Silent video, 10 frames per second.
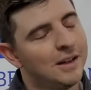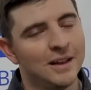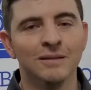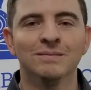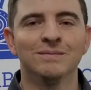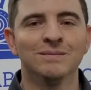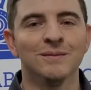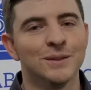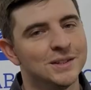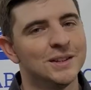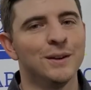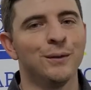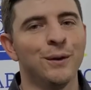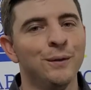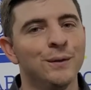and we'll see if,
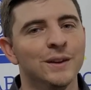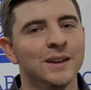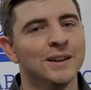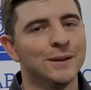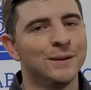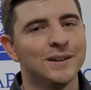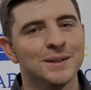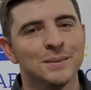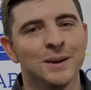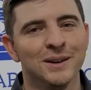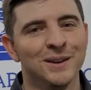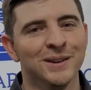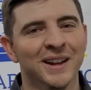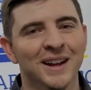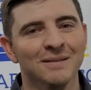hopefully, it finds its way on your
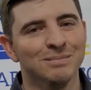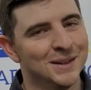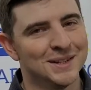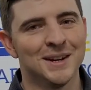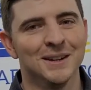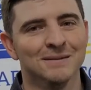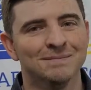layout. Let's go.